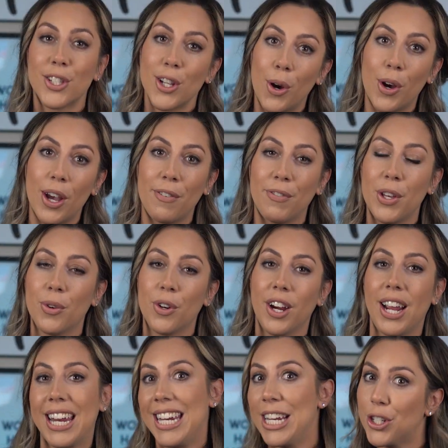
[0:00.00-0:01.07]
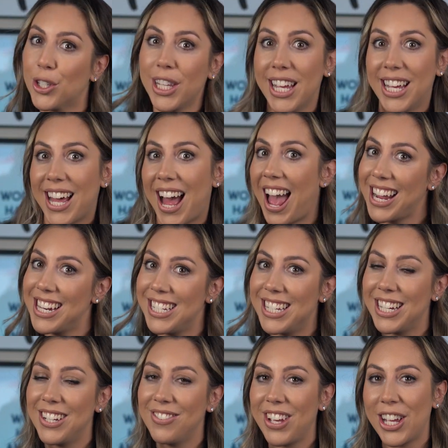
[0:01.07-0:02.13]
So if you're initially kind
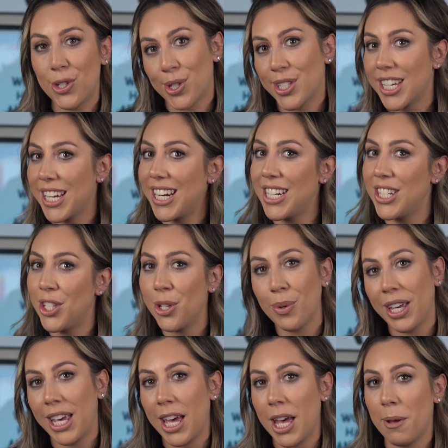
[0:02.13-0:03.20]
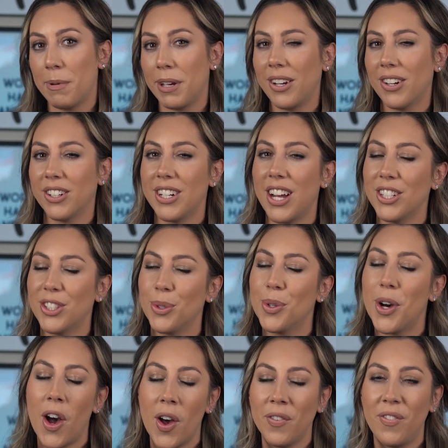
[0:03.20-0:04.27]
of interested in doing it, but you're not too
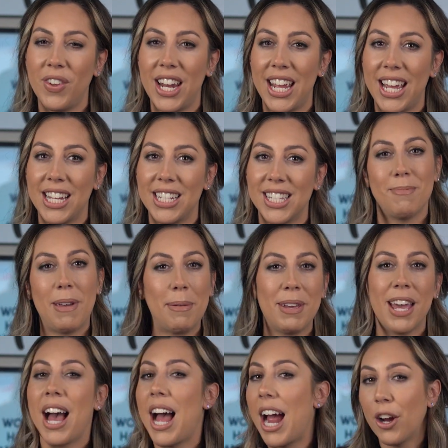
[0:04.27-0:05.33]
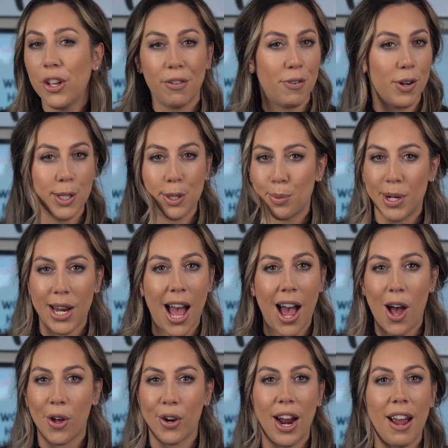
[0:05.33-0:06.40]
confident, maybe hire the first one
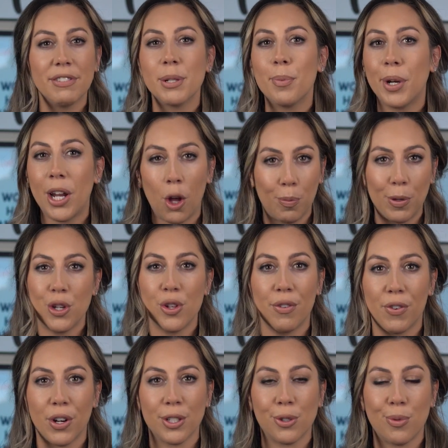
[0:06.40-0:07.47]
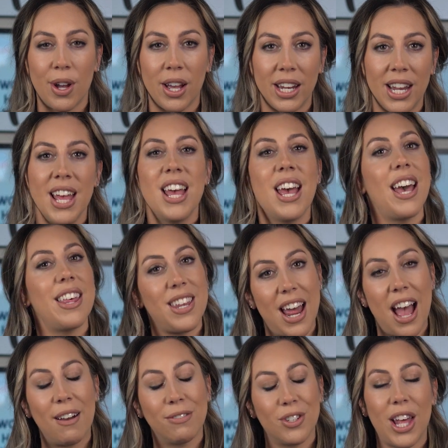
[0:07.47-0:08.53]
out or have someone help you do the first one. And then
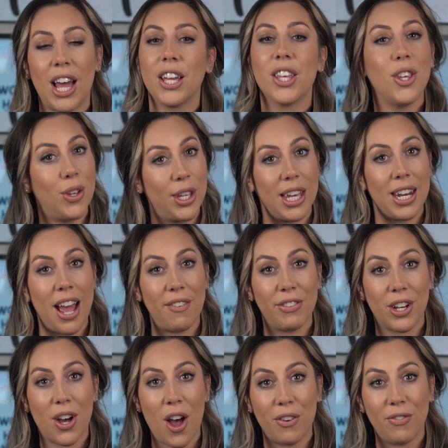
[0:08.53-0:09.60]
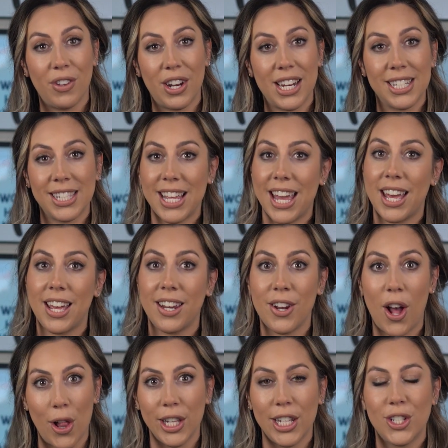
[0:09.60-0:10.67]
after that, you can have the confidence and
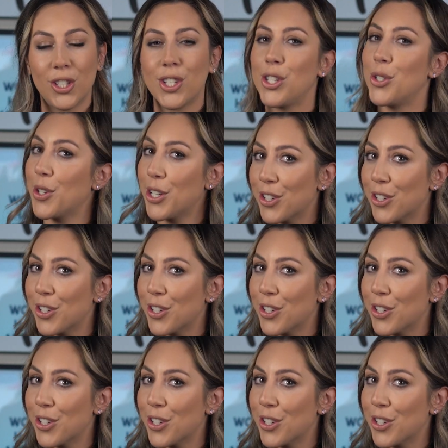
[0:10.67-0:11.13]
knowledge to do it